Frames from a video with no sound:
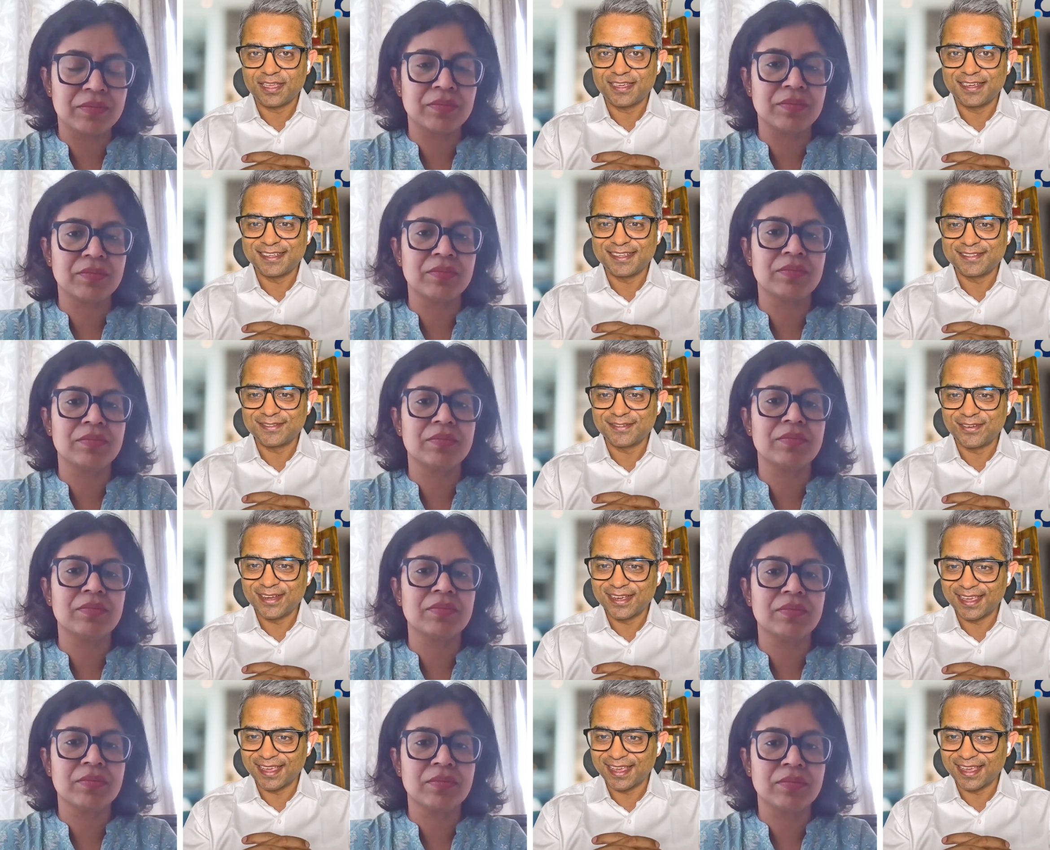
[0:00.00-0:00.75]
Speaker 1: odd years
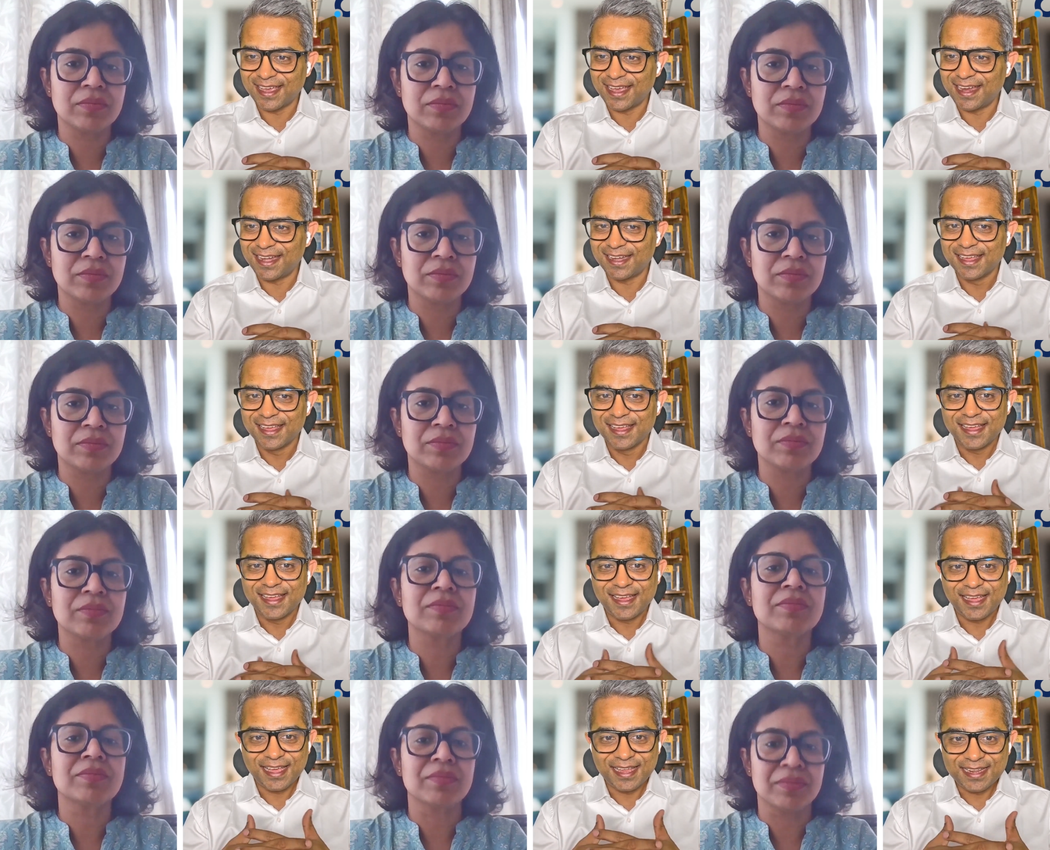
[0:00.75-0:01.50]
working and
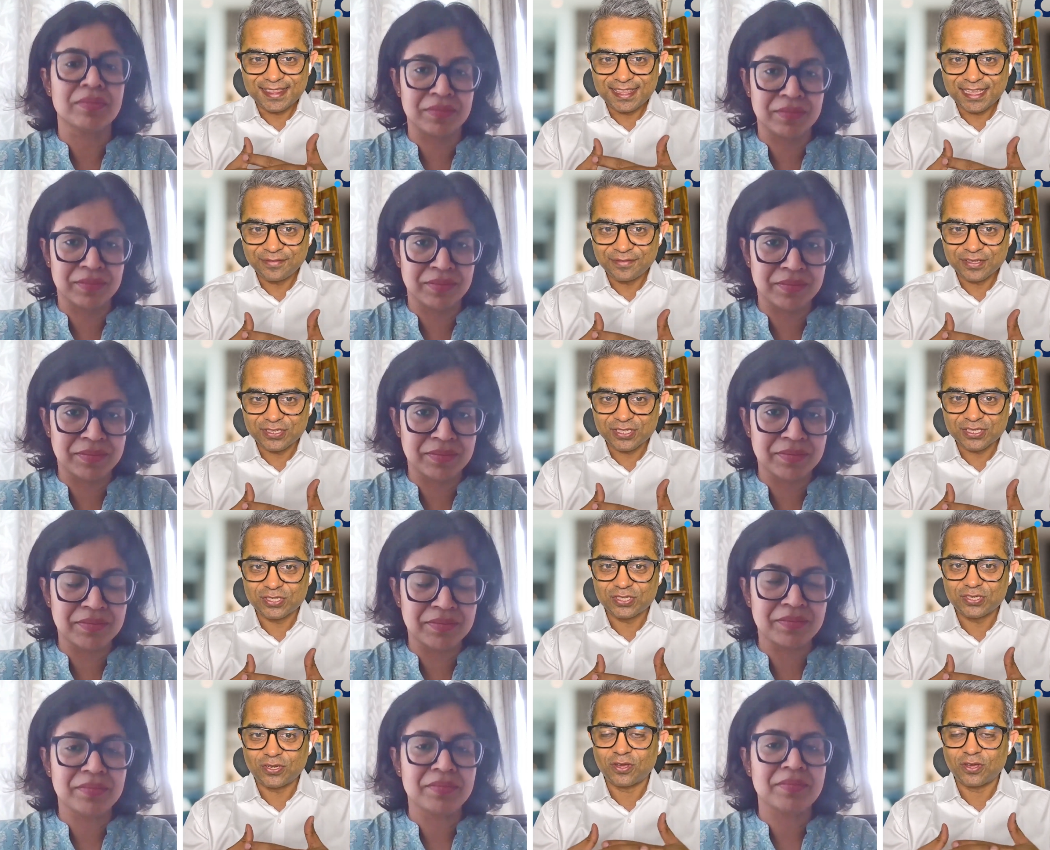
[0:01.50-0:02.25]
anything which
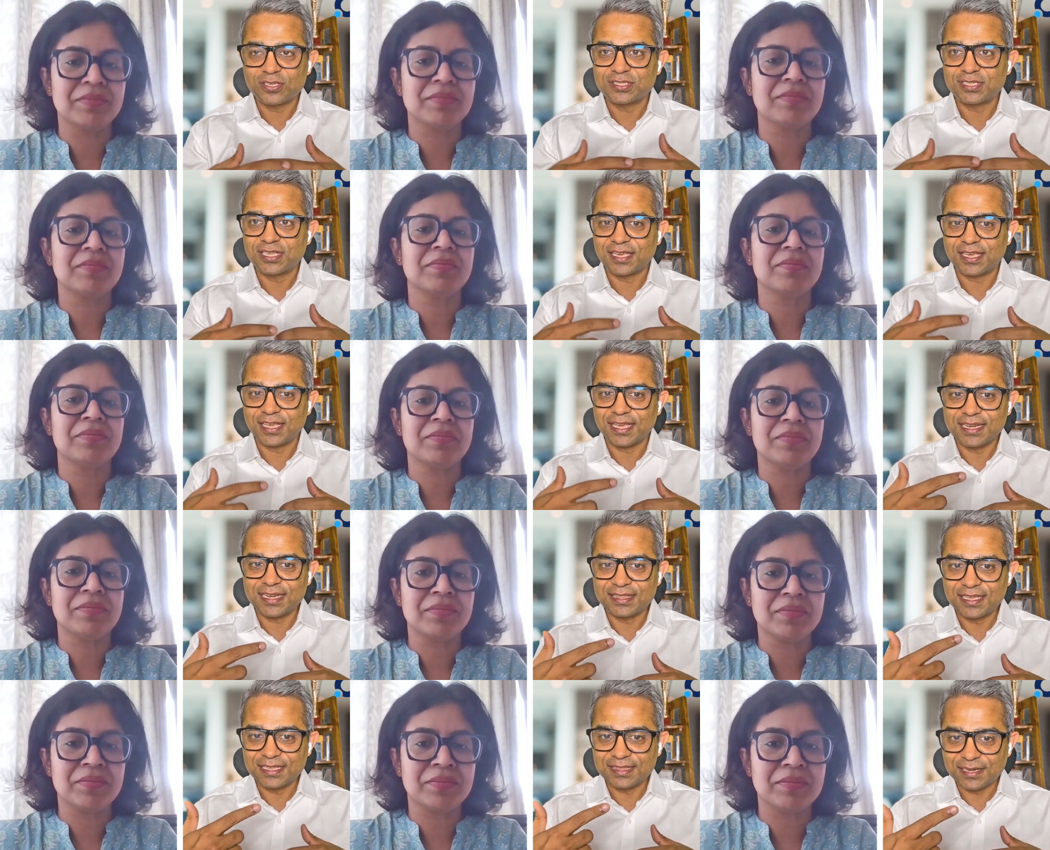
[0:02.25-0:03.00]
is toxic
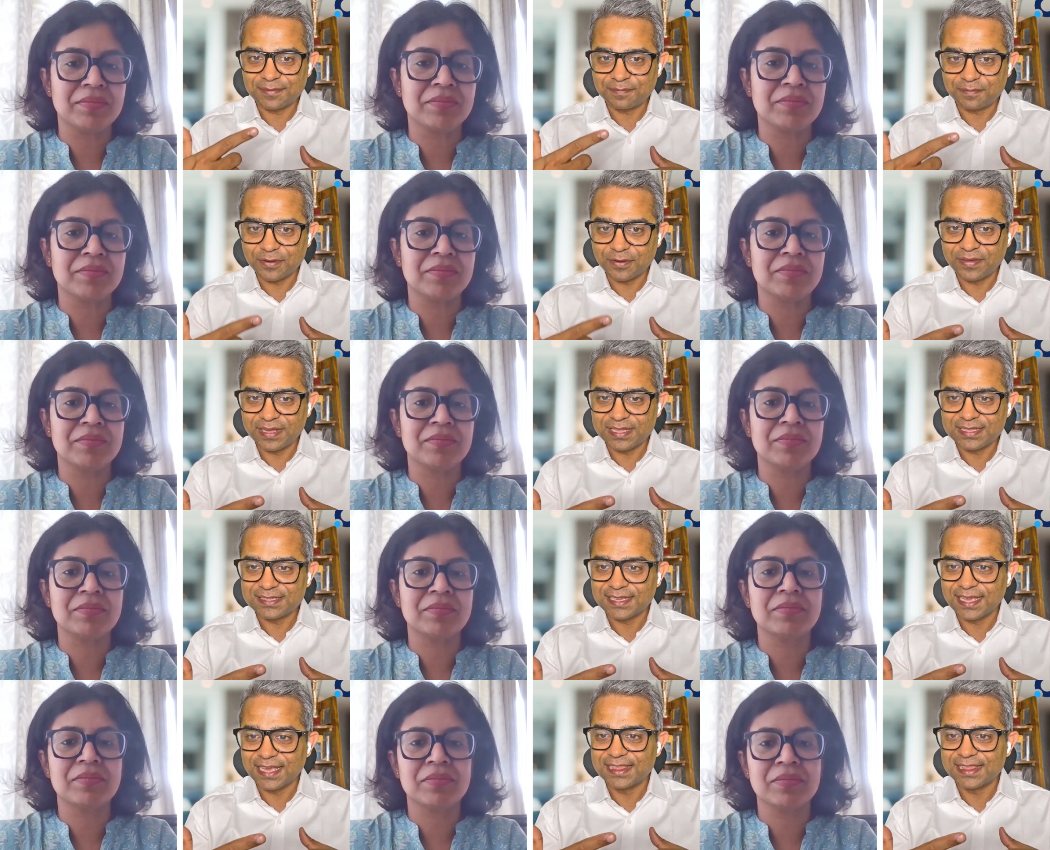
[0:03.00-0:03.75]
anything that
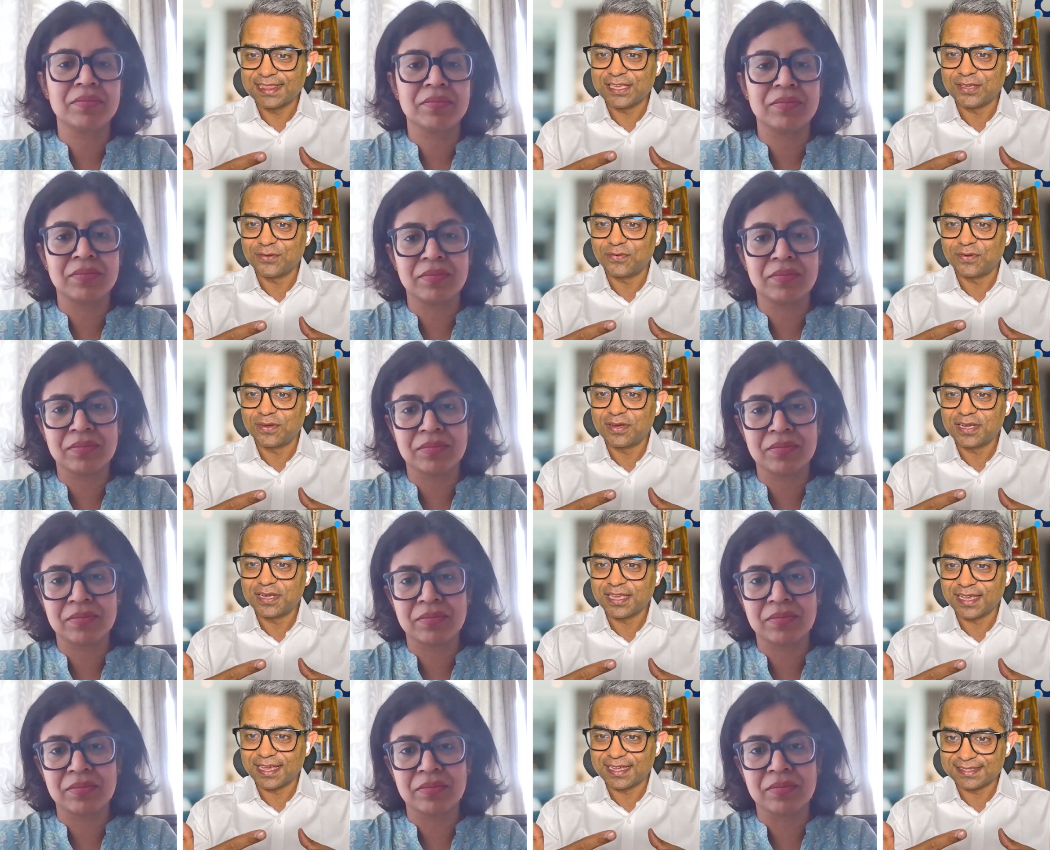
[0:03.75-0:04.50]
prevents healthy
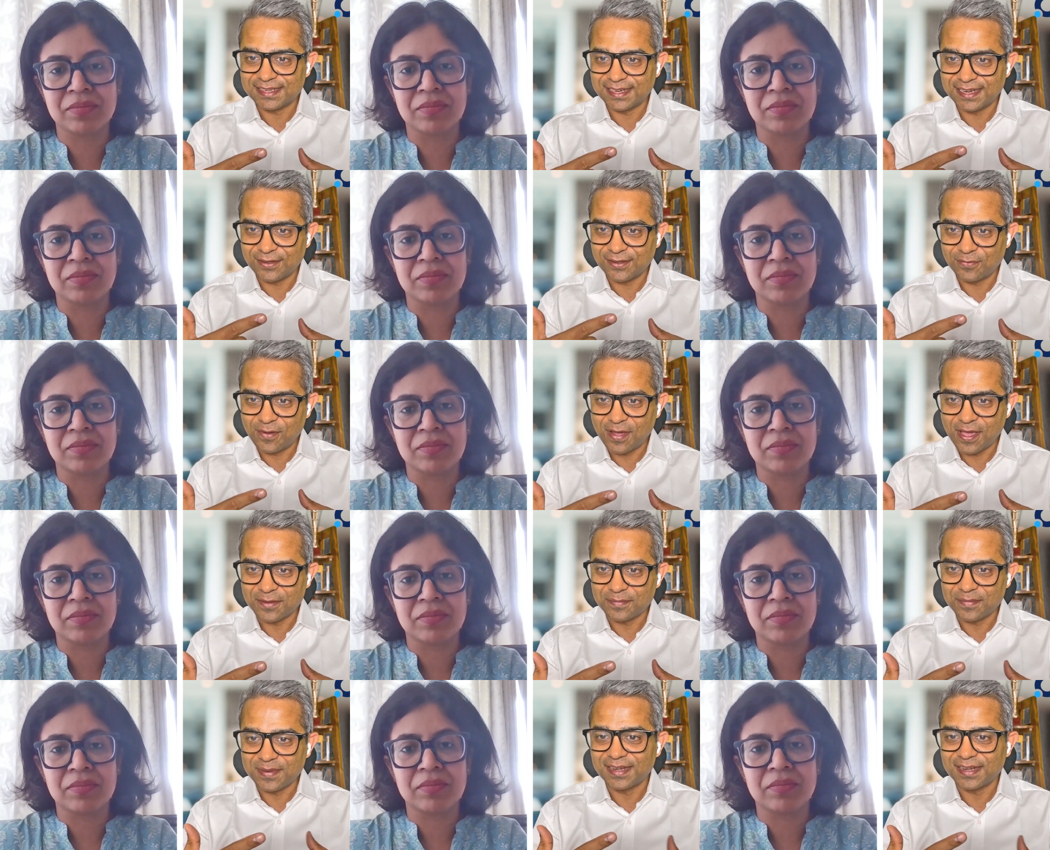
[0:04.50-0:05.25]
working as an
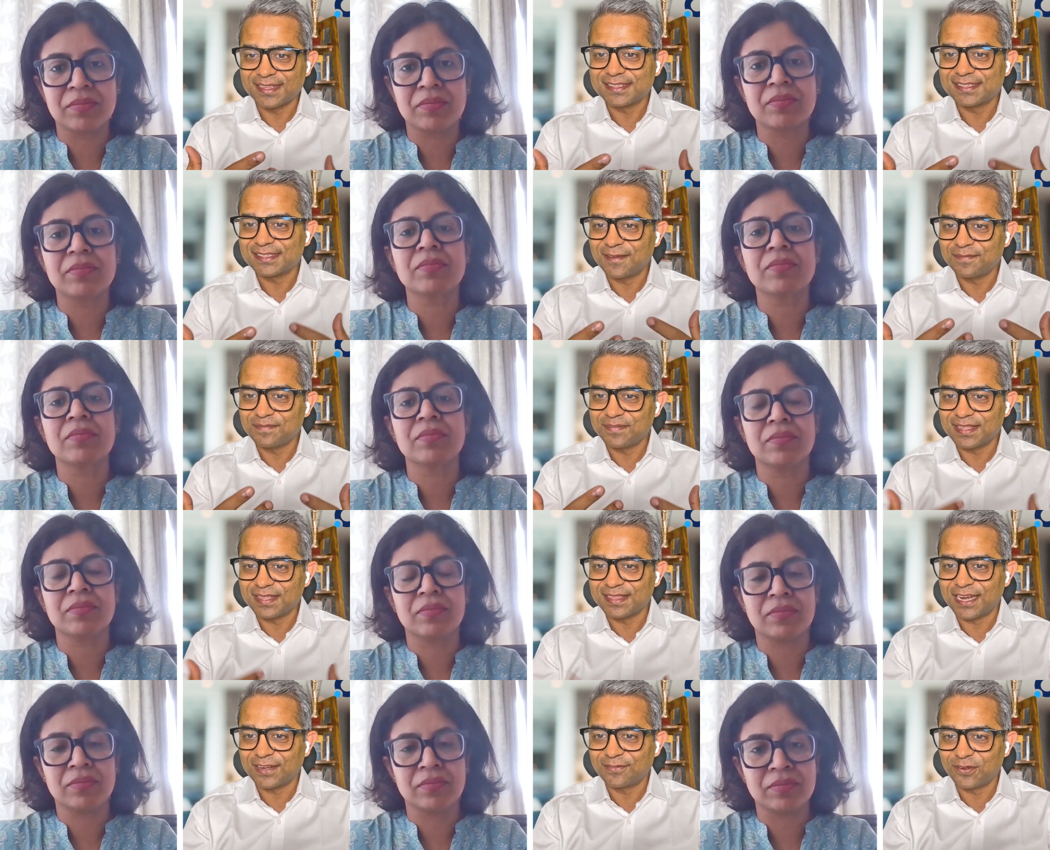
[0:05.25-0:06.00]
environment is
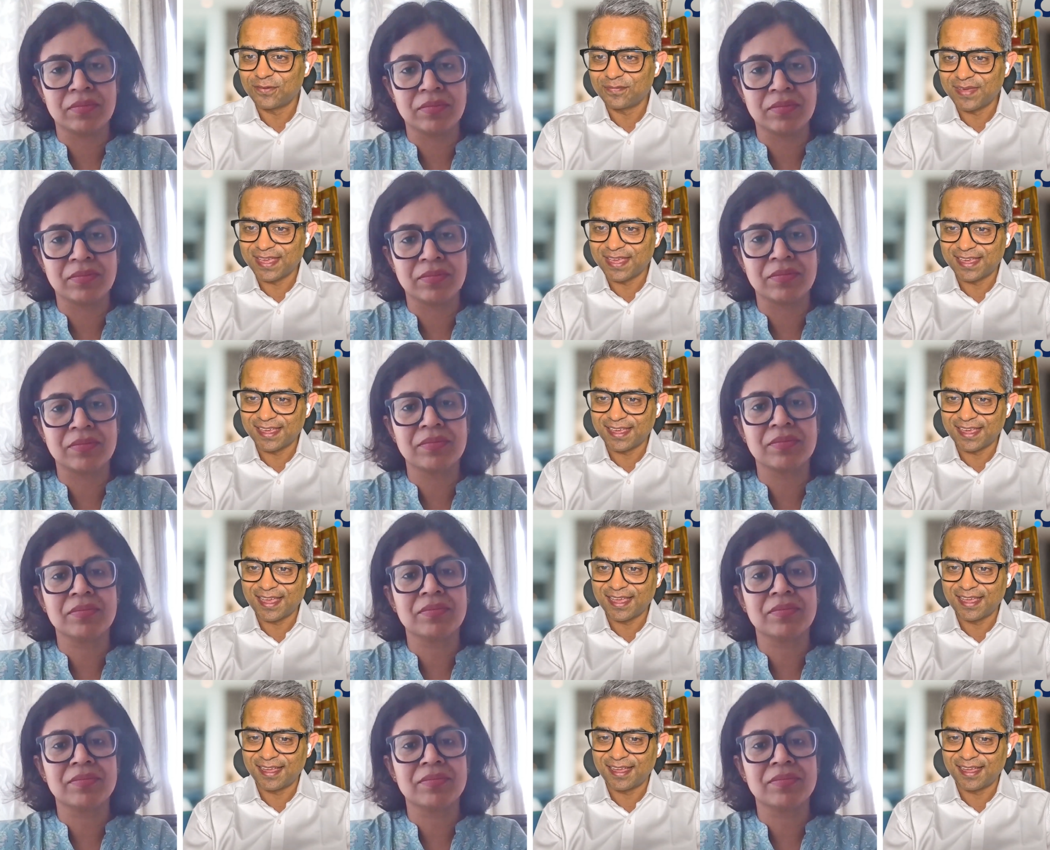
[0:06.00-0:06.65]
something that would make